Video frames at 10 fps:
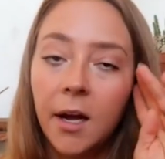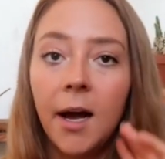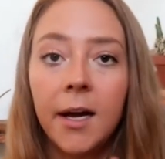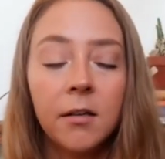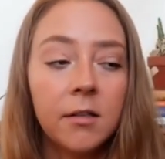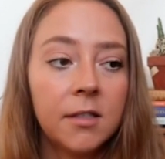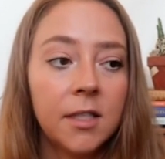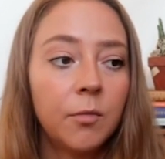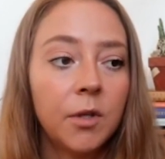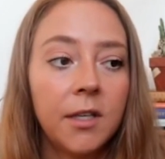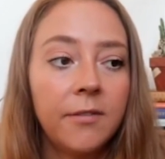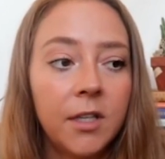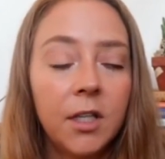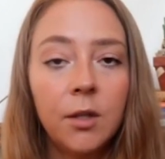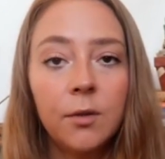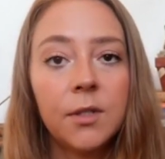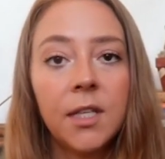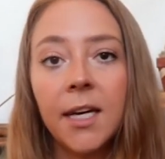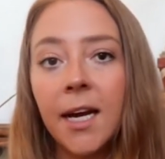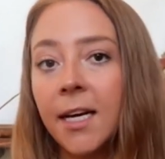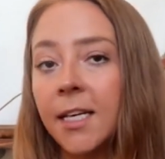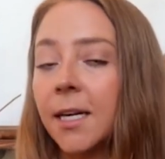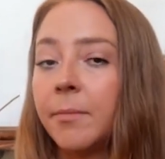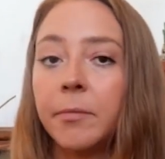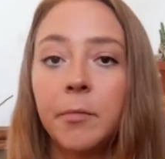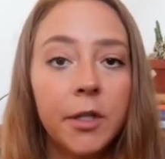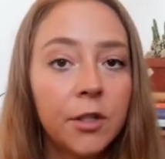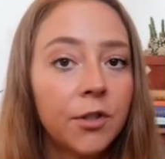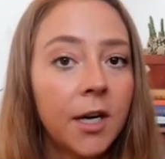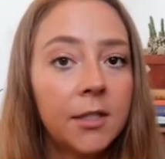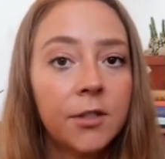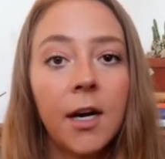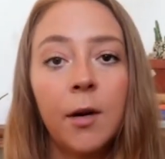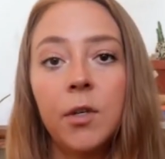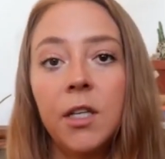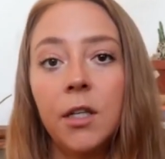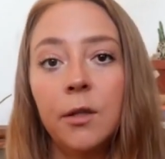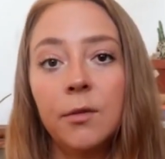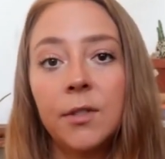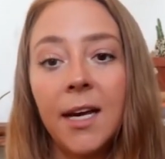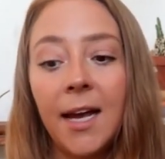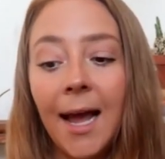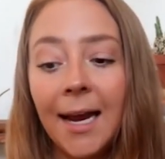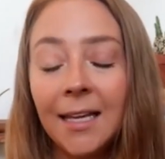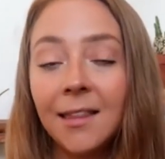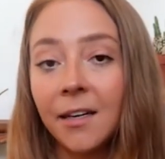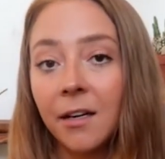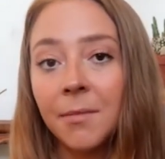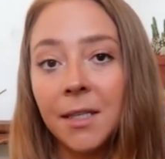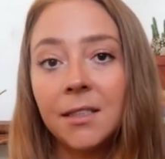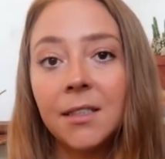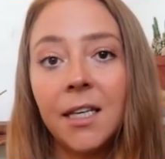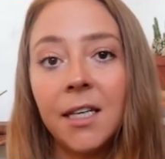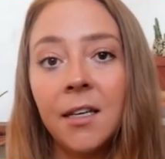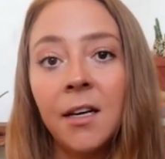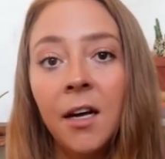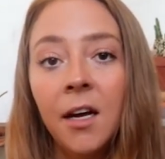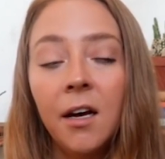I honestly wouldn't even use like any type of moisturizer. I wouldn't use anything on my skin.